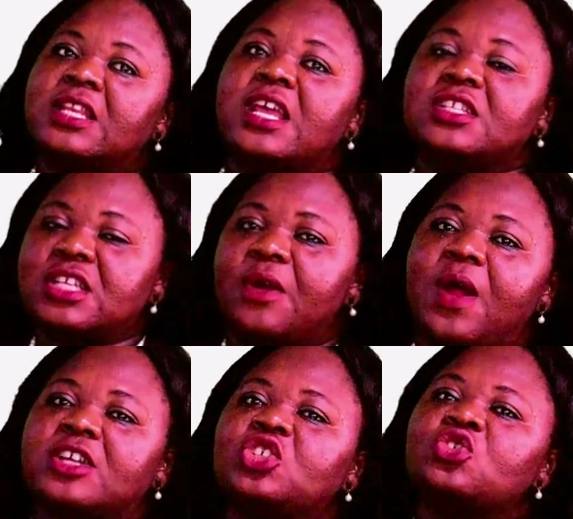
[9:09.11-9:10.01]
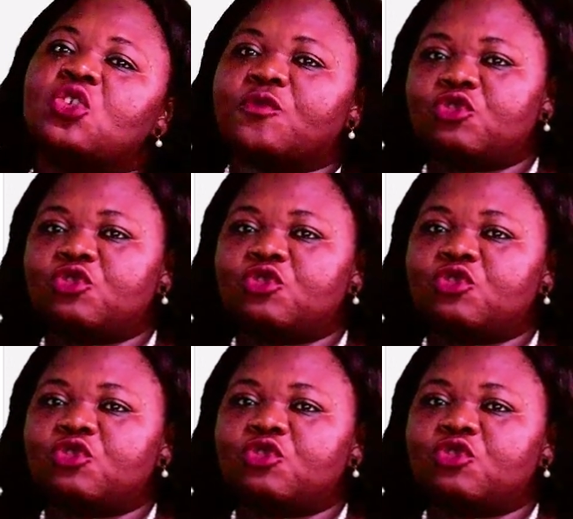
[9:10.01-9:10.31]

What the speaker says: the interactions of